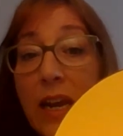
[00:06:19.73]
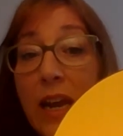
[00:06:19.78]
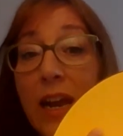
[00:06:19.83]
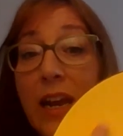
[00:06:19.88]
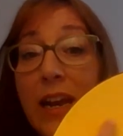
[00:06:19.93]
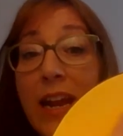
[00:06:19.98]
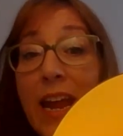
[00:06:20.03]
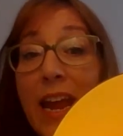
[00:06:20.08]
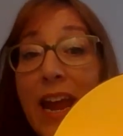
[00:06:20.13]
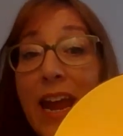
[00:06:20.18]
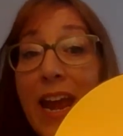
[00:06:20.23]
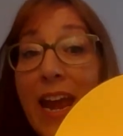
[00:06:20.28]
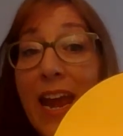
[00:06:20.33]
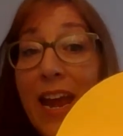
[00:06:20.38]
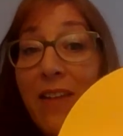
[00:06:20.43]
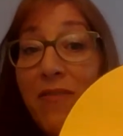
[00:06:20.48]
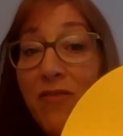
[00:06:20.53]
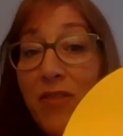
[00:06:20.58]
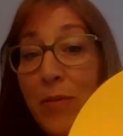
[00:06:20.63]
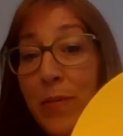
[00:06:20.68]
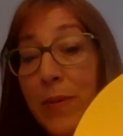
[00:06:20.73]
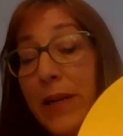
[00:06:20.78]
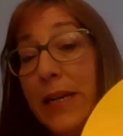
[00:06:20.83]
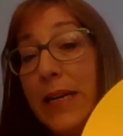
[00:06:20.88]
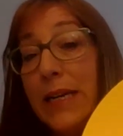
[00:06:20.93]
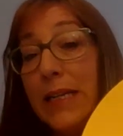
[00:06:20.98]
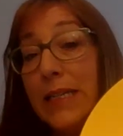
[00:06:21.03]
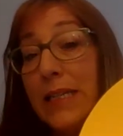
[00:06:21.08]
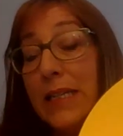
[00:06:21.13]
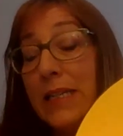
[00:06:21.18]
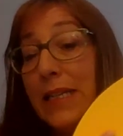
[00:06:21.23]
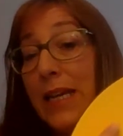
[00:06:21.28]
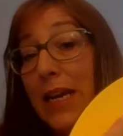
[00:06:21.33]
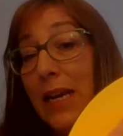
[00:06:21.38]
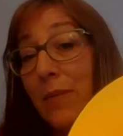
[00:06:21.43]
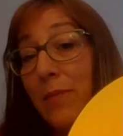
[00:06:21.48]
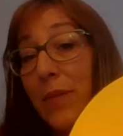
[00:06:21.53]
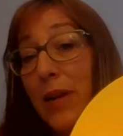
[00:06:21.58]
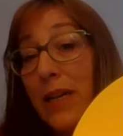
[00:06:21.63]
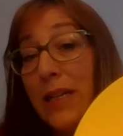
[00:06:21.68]
and everybody gets the
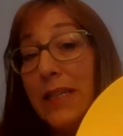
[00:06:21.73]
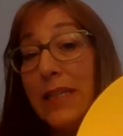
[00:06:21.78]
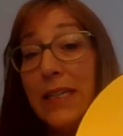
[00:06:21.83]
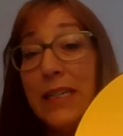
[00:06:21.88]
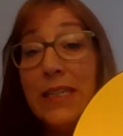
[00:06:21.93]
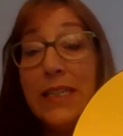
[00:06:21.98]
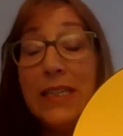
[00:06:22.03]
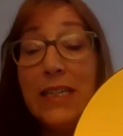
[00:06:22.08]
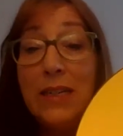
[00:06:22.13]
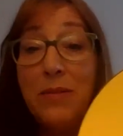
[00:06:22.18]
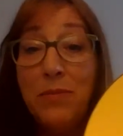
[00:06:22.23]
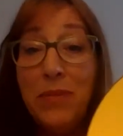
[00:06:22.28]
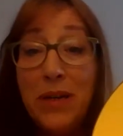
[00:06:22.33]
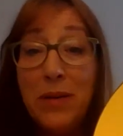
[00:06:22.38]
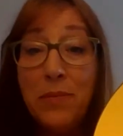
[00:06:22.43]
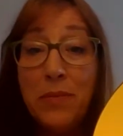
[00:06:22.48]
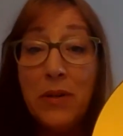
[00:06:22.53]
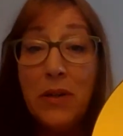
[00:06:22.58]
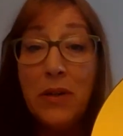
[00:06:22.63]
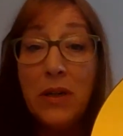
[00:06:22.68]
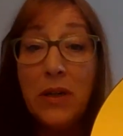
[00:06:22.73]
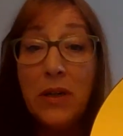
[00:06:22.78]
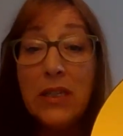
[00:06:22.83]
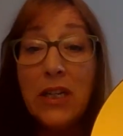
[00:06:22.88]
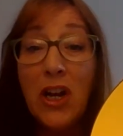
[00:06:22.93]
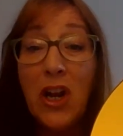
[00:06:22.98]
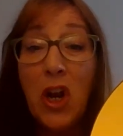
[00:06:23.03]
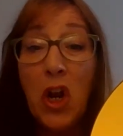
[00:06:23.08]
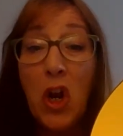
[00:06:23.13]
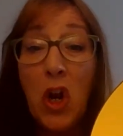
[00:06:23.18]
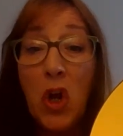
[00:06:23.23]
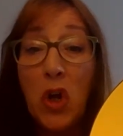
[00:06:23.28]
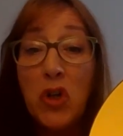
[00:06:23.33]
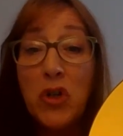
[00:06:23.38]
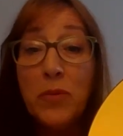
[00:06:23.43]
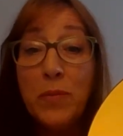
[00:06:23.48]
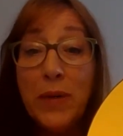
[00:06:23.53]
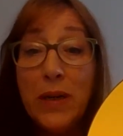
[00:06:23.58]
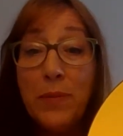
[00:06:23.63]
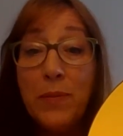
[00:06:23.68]
same, and 16 people is a lot
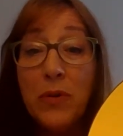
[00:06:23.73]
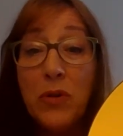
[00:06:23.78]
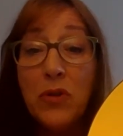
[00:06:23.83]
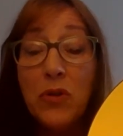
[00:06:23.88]
of people,